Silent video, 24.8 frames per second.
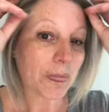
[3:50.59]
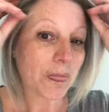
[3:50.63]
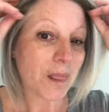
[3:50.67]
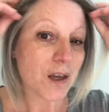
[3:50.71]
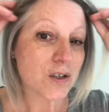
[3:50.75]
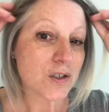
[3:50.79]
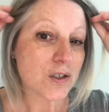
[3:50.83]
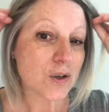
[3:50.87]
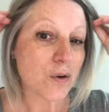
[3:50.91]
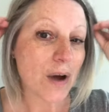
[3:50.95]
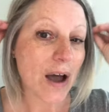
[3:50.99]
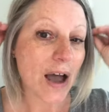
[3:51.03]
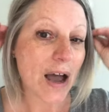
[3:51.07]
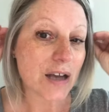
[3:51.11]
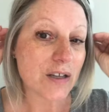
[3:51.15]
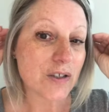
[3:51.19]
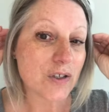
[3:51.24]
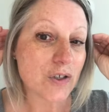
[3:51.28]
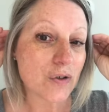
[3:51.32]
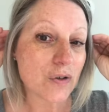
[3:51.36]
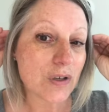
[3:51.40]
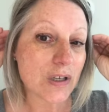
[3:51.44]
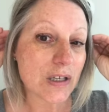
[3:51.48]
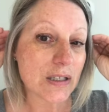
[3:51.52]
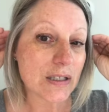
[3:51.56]
So as
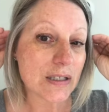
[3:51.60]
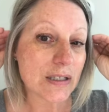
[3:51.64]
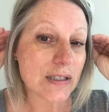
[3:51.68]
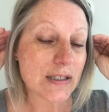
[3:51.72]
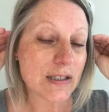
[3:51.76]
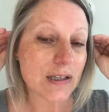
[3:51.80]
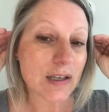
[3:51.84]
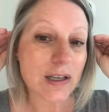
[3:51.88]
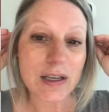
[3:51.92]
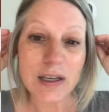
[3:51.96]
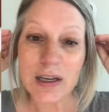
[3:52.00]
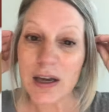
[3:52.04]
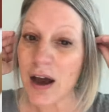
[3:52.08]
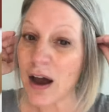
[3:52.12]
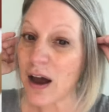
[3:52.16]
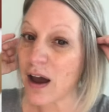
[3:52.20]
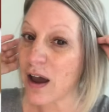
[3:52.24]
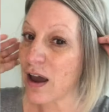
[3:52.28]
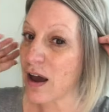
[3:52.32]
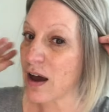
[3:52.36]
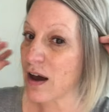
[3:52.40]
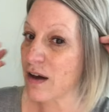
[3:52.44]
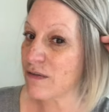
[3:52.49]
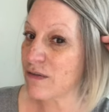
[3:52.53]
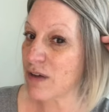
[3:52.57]
you can see, I
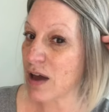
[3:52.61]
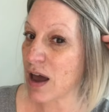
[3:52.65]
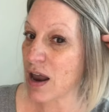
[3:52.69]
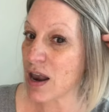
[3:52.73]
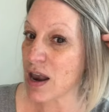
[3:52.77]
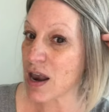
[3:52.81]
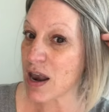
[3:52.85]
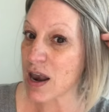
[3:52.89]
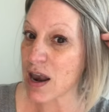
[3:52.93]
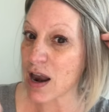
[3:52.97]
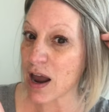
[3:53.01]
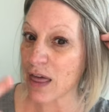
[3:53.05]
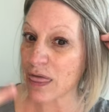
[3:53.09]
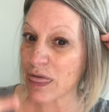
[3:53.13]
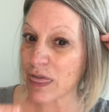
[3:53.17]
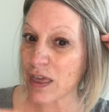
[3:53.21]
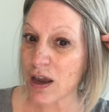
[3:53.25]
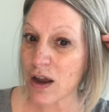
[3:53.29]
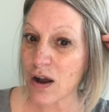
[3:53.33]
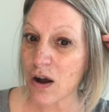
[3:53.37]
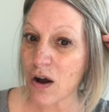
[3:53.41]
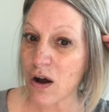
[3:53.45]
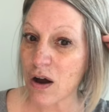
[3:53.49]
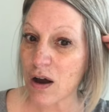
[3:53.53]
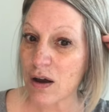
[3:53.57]
have
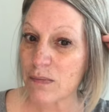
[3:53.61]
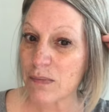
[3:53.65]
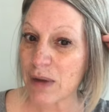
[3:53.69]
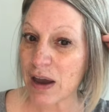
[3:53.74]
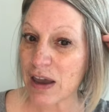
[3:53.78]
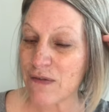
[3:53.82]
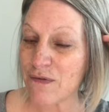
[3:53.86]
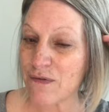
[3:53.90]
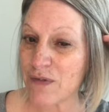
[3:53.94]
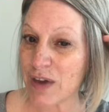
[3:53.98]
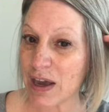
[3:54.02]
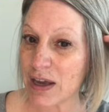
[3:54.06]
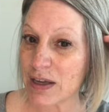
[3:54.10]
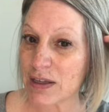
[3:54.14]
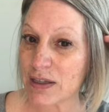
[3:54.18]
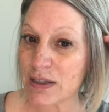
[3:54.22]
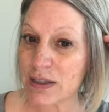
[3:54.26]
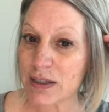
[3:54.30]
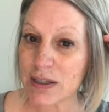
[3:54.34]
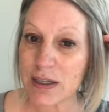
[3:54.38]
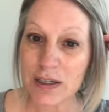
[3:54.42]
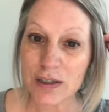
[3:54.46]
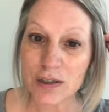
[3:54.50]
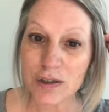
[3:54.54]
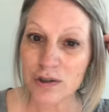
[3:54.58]
nothing on my face.
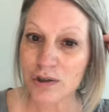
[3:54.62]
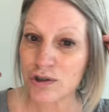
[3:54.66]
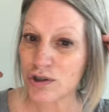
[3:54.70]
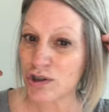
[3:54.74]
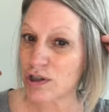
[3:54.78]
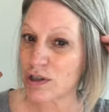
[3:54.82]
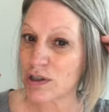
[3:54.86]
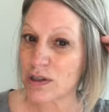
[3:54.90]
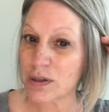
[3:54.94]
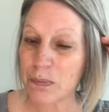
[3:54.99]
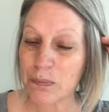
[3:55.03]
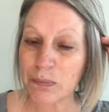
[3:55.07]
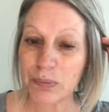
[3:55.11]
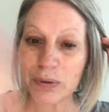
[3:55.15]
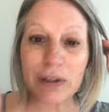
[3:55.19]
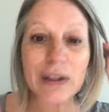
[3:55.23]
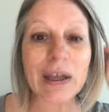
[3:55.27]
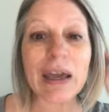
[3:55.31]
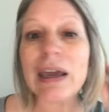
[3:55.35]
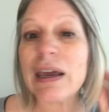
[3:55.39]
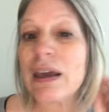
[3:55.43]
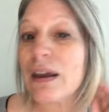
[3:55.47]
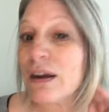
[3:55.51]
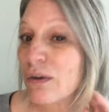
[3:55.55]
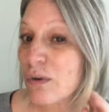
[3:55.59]
This is just
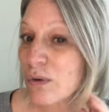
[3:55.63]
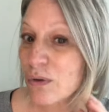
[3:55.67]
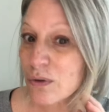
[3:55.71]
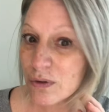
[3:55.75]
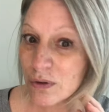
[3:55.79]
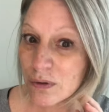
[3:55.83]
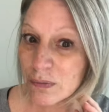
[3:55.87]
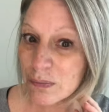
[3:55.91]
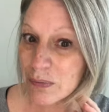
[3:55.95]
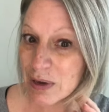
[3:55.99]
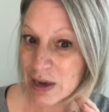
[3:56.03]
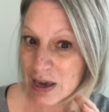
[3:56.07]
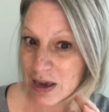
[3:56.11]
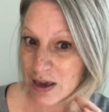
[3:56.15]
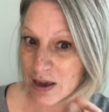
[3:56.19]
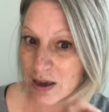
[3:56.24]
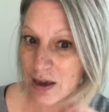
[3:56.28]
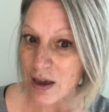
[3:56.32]
plain old me.